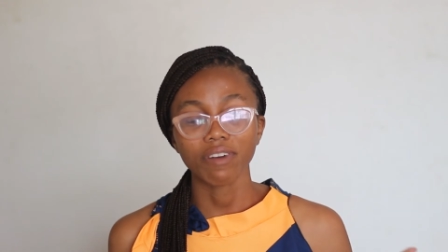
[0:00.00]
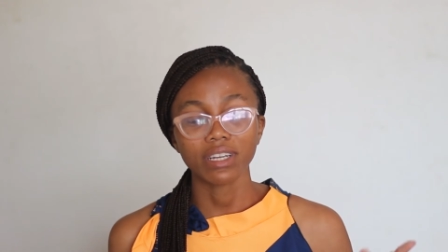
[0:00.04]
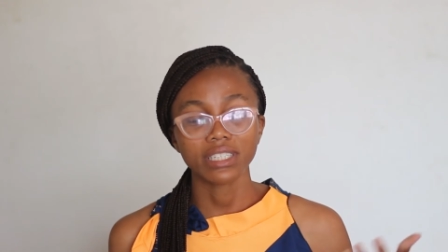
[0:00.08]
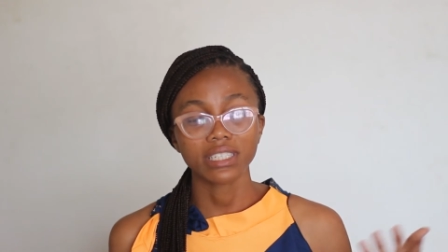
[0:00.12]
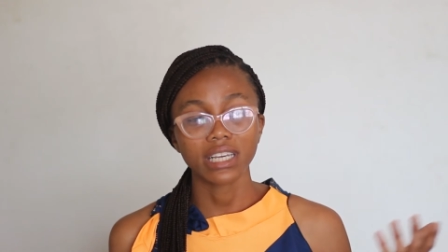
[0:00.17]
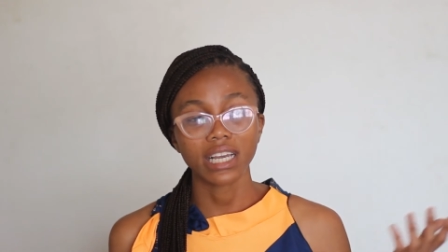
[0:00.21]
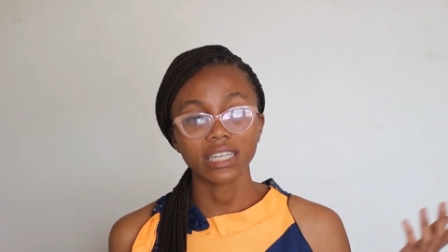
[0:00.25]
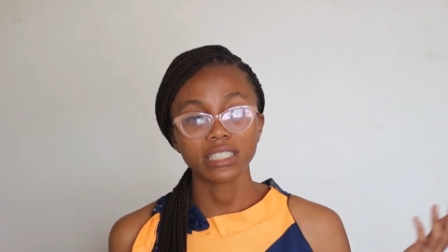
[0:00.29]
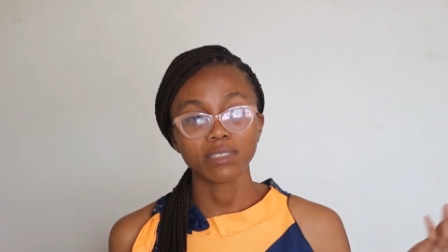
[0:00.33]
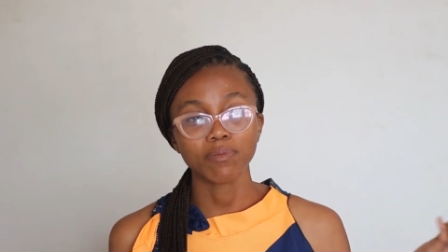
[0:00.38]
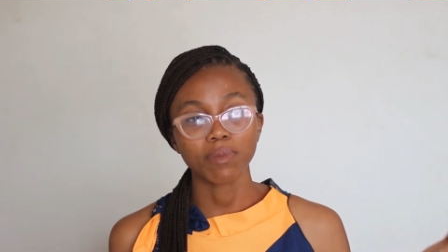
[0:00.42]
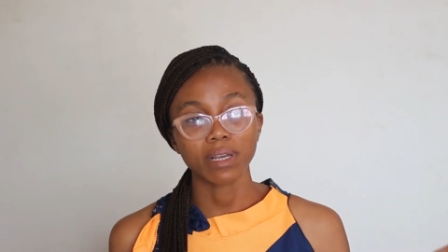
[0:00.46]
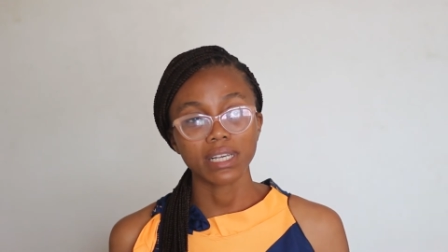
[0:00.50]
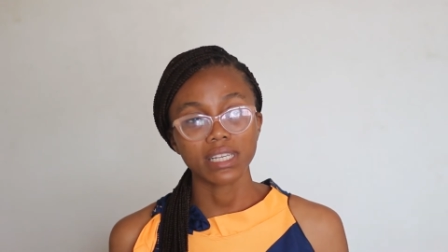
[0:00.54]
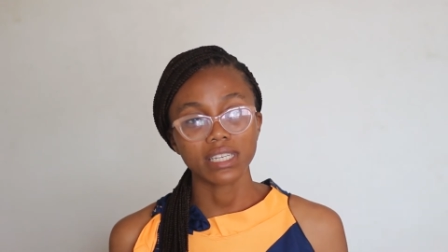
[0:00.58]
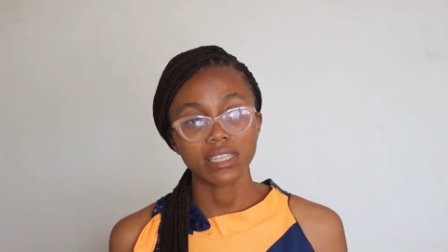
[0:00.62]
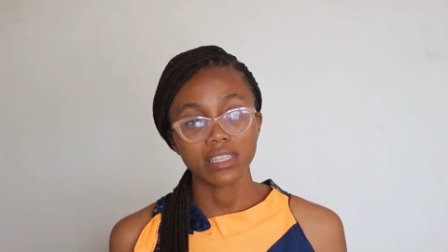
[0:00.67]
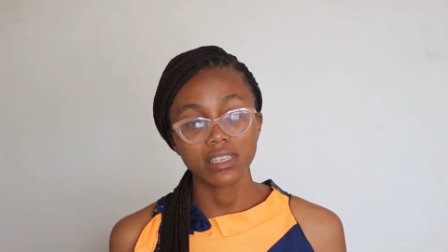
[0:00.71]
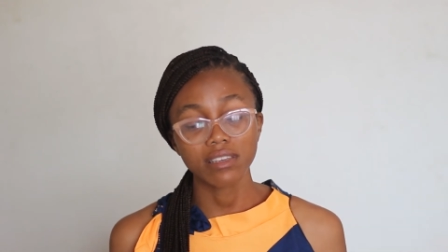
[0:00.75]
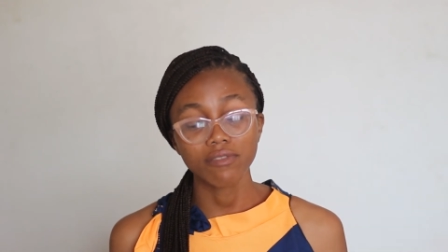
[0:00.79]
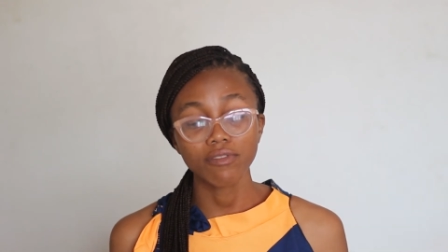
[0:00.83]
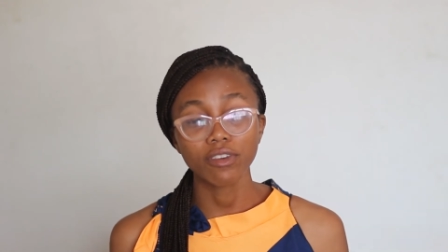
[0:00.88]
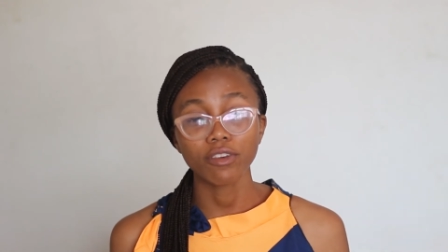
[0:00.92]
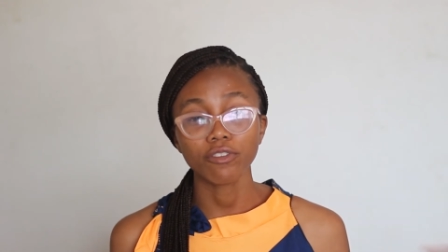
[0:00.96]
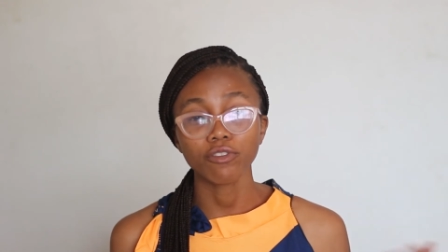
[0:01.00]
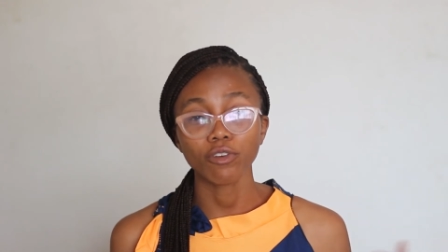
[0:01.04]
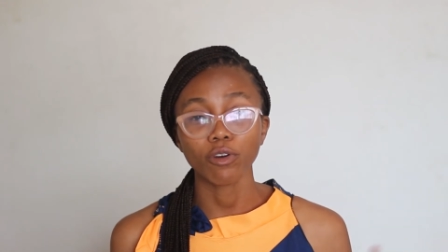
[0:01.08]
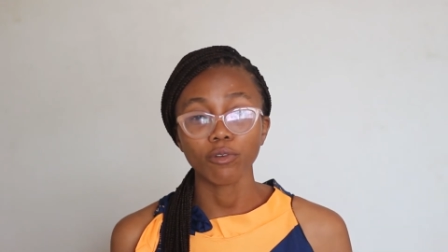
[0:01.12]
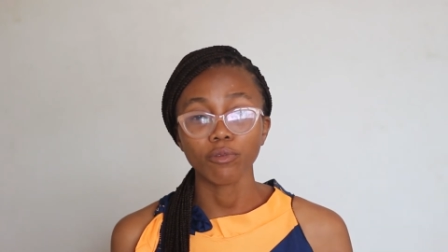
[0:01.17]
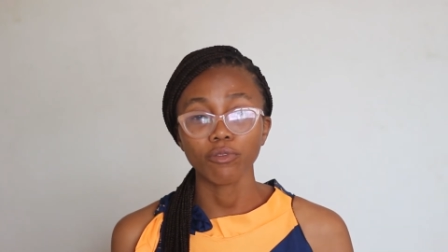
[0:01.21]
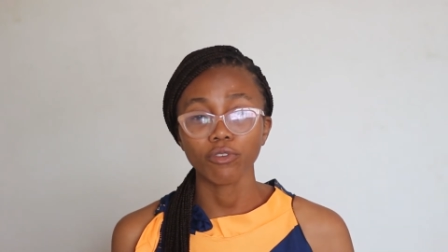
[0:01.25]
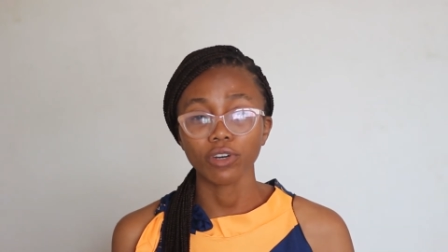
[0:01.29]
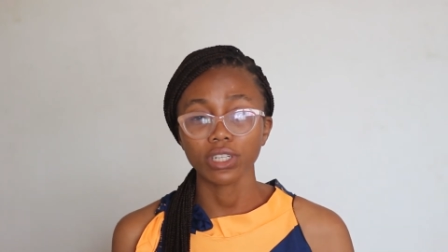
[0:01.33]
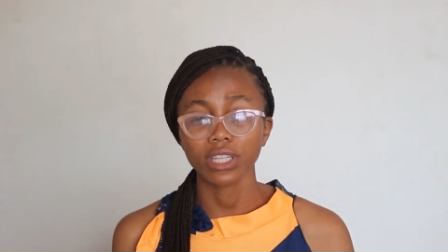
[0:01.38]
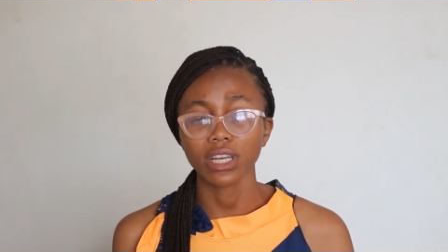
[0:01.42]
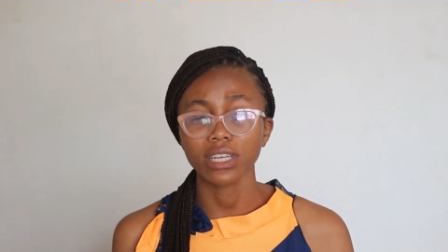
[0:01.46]
attached my CV
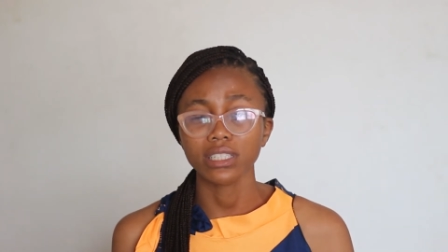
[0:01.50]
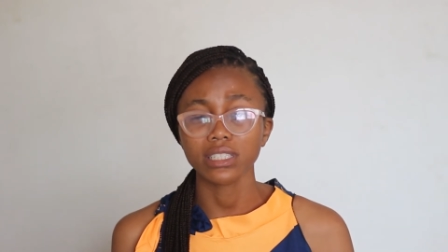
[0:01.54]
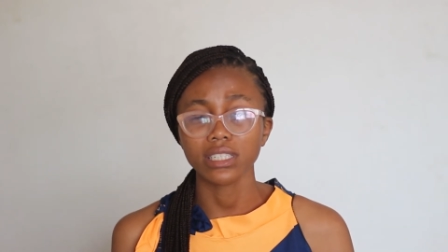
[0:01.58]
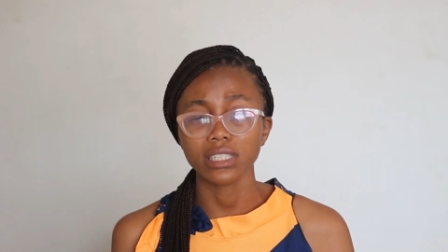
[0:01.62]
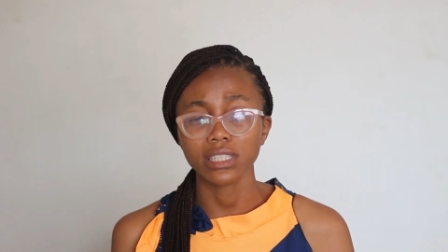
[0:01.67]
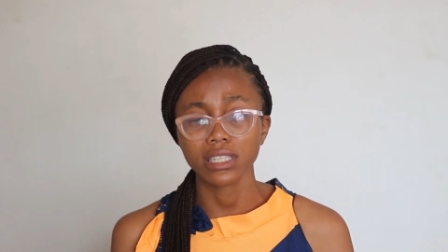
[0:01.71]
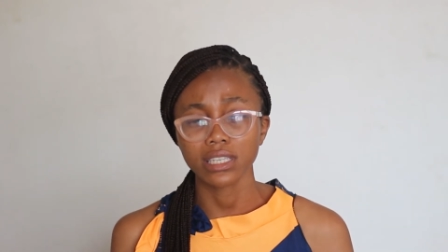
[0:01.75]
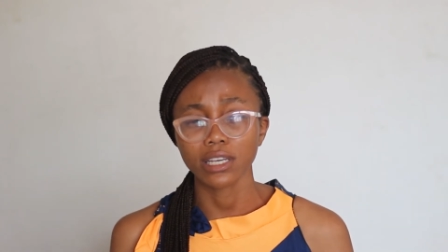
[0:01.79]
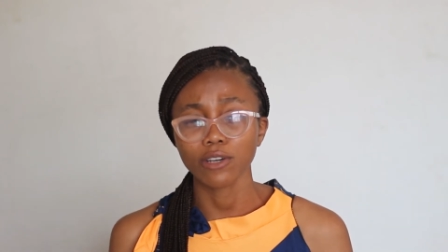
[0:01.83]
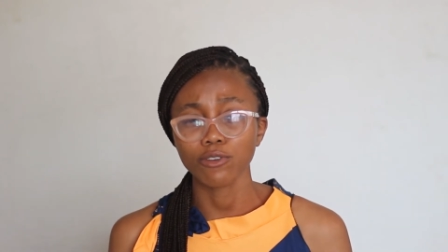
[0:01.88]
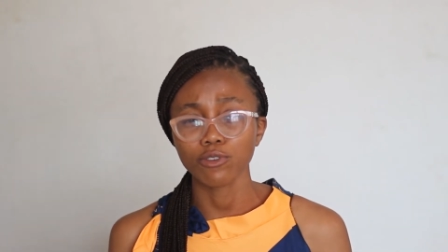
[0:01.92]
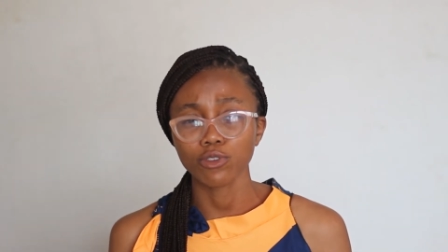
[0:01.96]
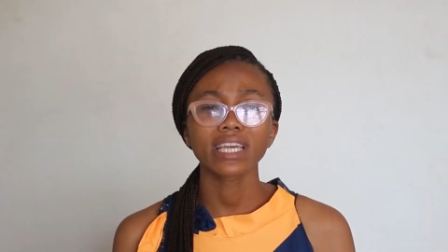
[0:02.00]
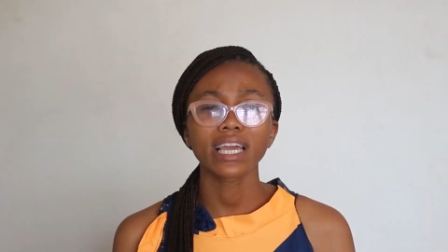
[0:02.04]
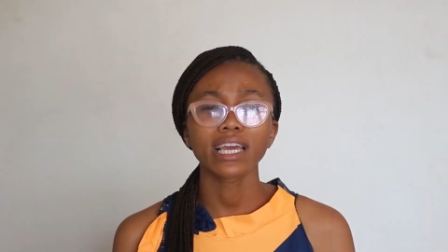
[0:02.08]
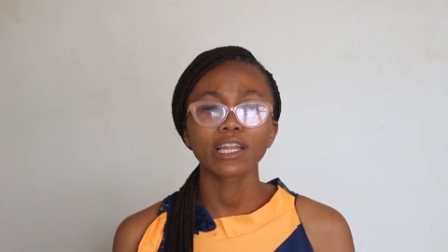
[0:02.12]
for further details.